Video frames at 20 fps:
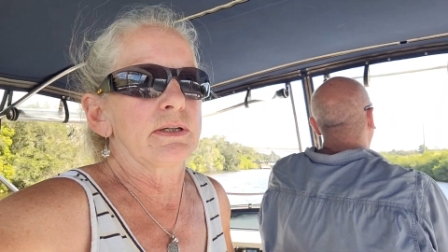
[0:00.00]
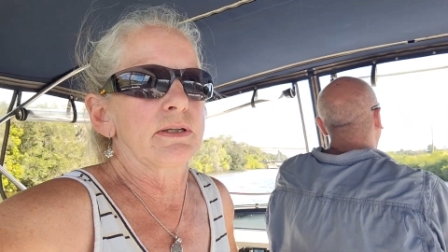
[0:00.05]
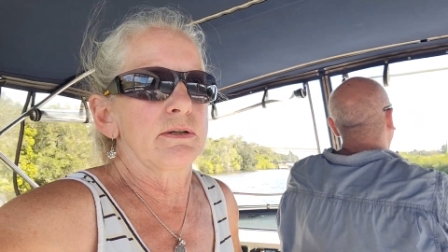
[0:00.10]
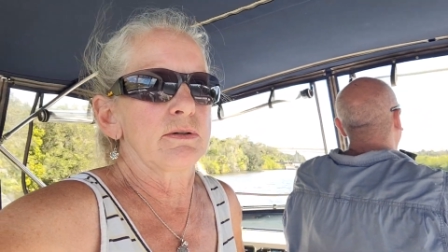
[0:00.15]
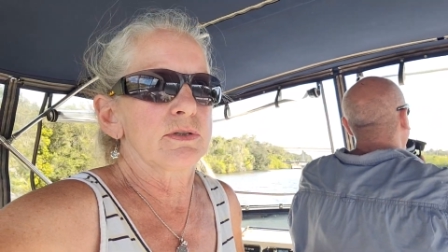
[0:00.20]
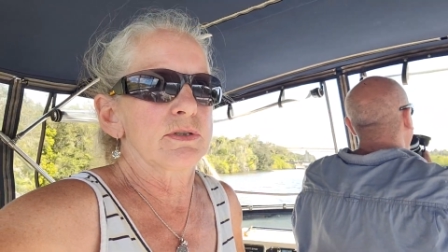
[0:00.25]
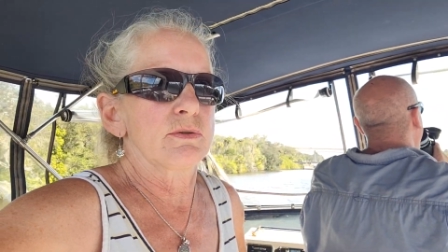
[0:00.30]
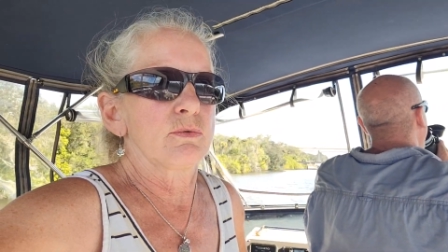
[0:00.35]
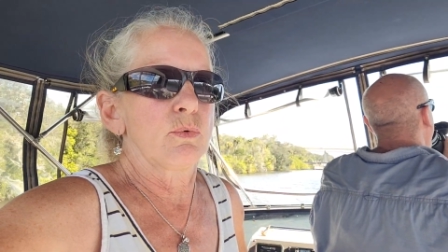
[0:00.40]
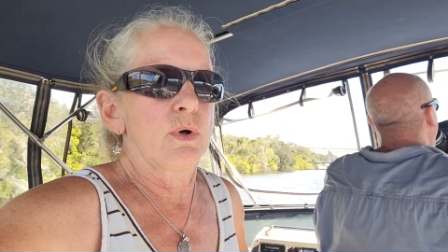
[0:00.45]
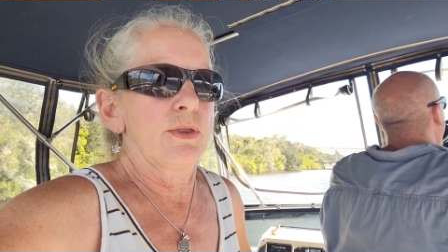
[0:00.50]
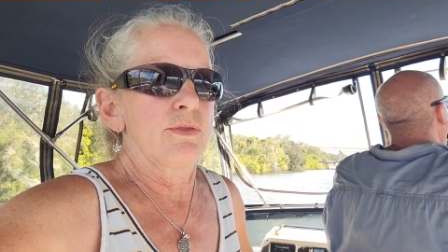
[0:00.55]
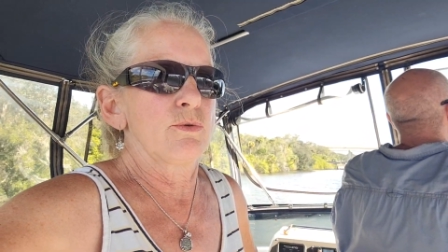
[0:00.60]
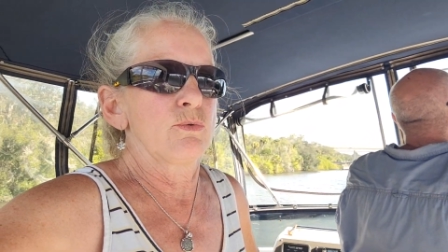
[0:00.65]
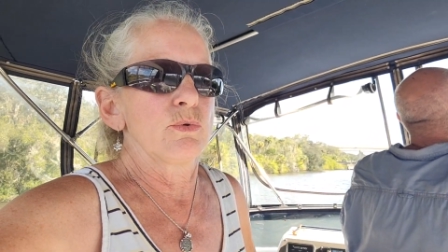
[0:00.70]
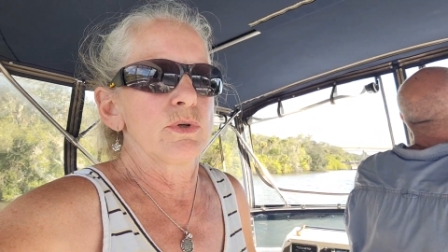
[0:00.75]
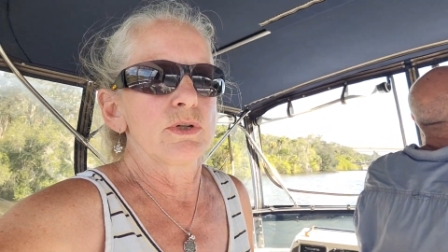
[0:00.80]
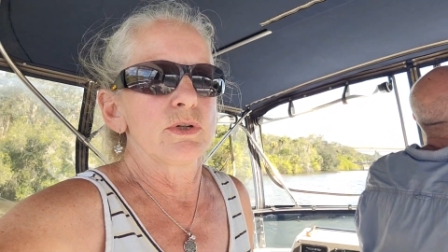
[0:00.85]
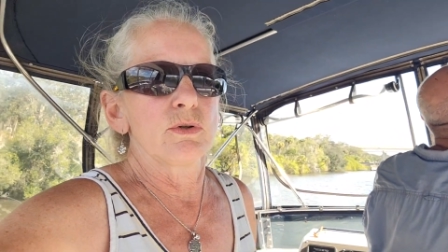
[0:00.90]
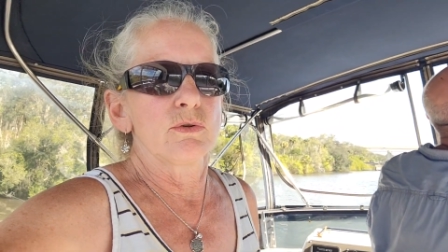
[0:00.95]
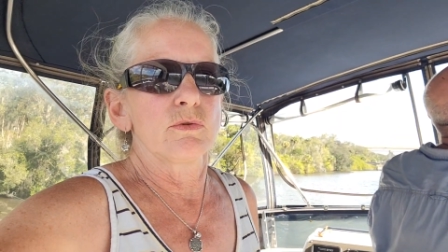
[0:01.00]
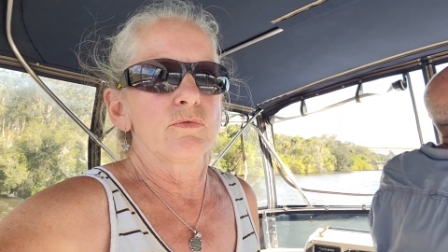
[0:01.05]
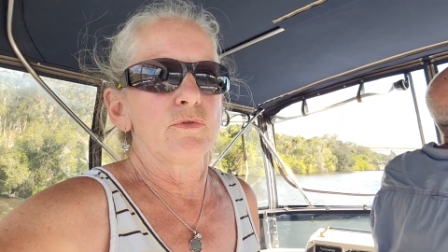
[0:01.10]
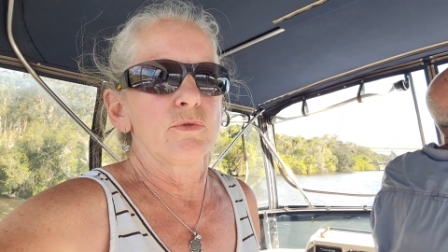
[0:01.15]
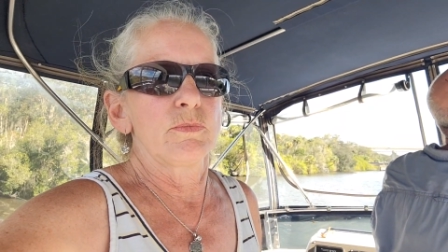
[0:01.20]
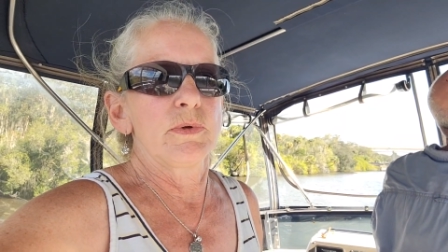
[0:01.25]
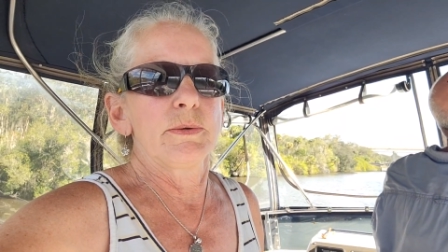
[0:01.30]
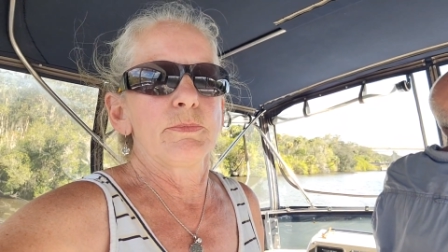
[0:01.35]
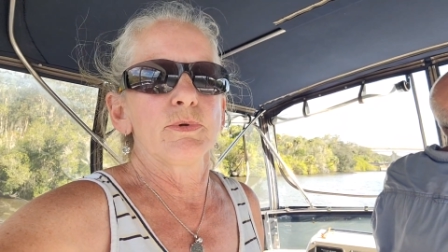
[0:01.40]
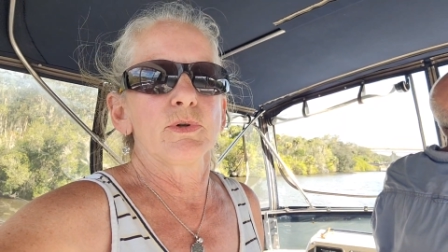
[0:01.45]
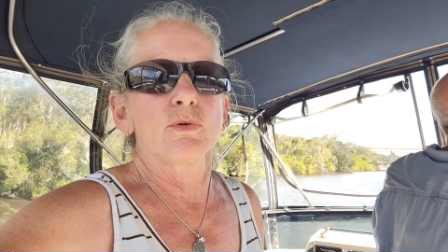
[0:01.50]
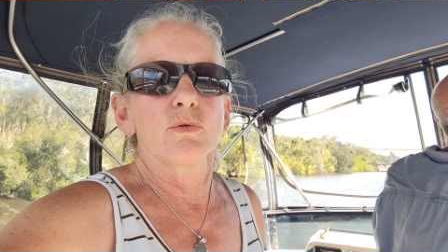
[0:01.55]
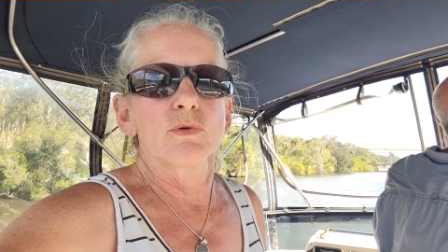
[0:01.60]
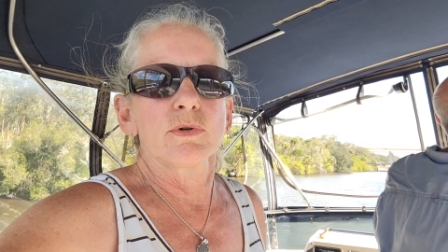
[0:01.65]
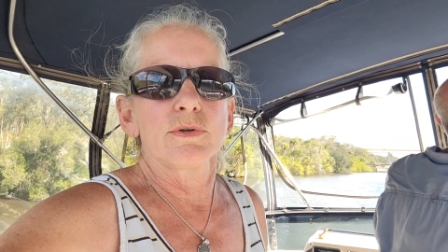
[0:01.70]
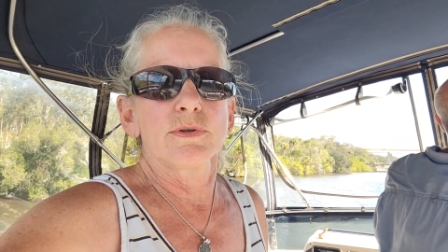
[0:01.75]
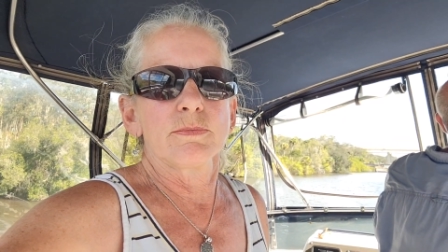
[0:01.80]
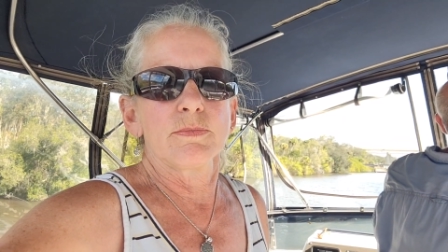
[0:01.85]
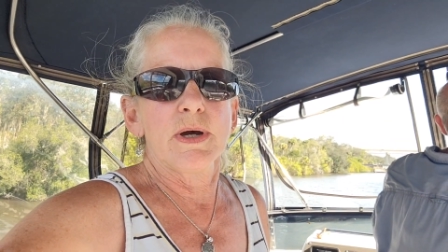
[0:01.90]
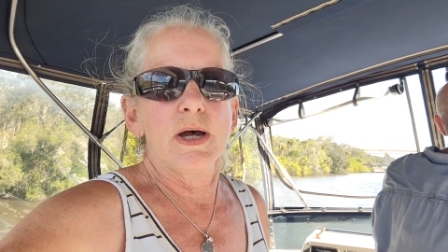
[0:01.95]
There's a weather window for people going
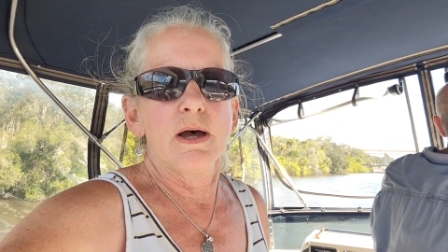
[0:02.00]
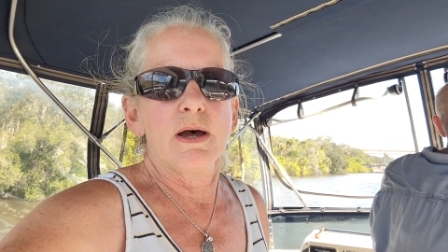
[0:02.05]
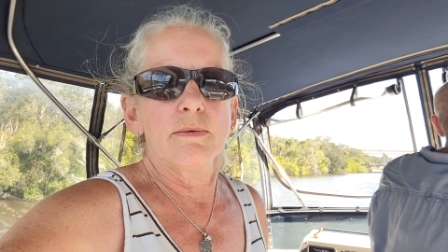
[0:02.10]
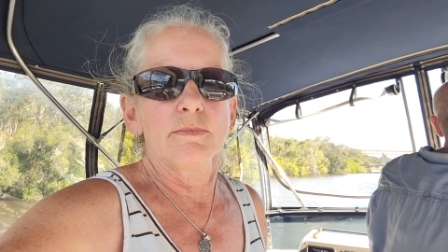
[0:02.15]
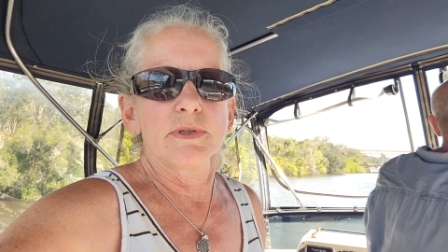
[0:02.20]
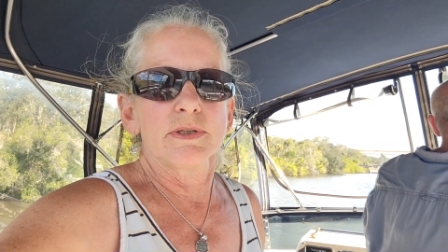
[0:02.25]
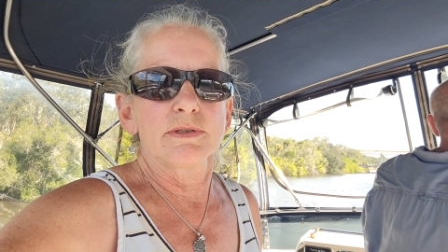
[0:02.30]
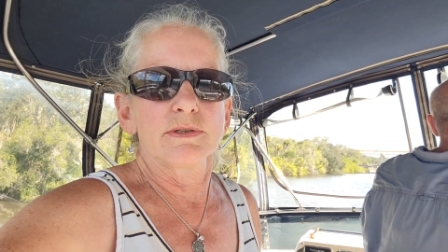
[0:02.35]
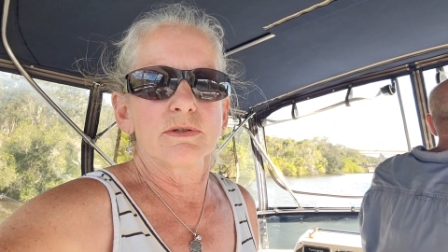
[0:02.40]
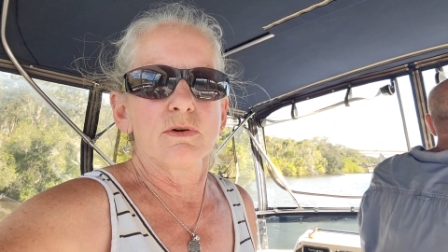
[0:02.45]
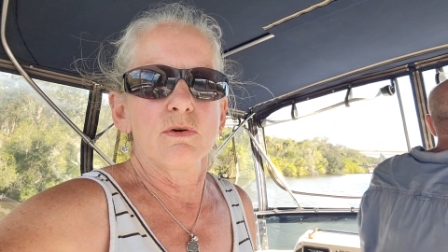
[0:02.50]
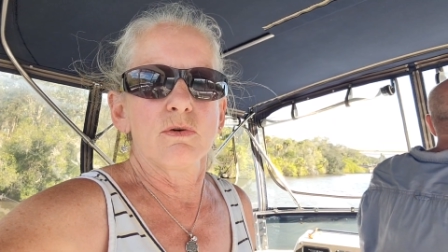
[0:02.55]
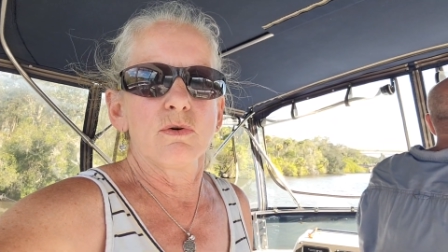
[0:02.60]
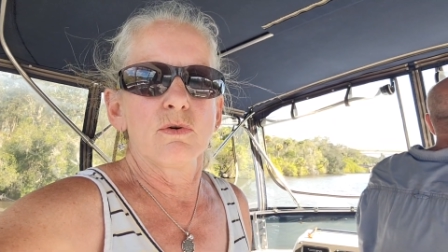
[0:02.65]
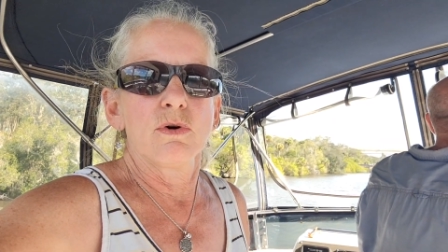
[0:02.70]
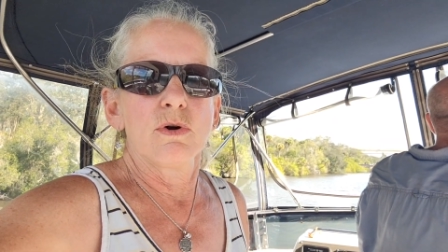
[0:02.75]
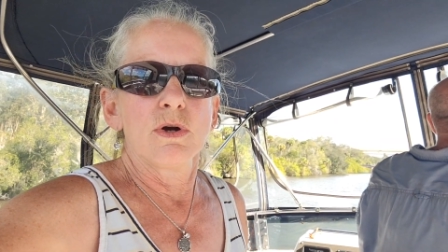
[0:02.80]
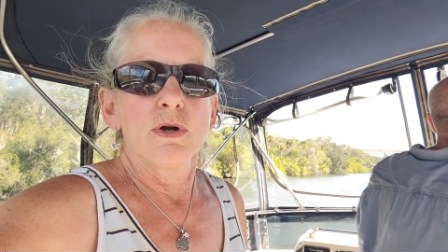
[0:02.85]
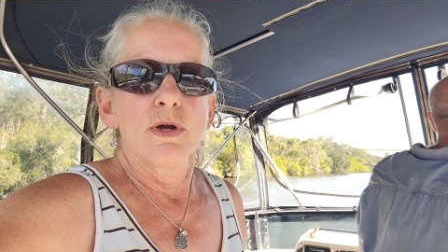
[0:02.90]
to the Bahamas, so